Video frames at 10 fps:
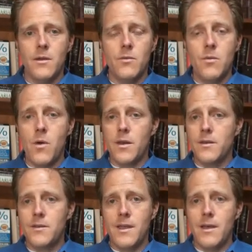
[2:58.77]
We
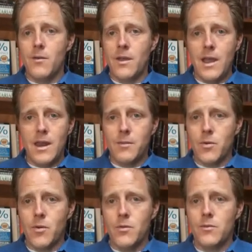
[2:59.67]
wanted to get organic
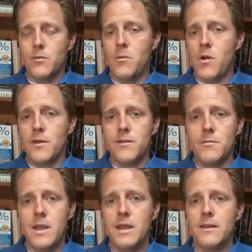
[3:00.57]
produce. We wanted to make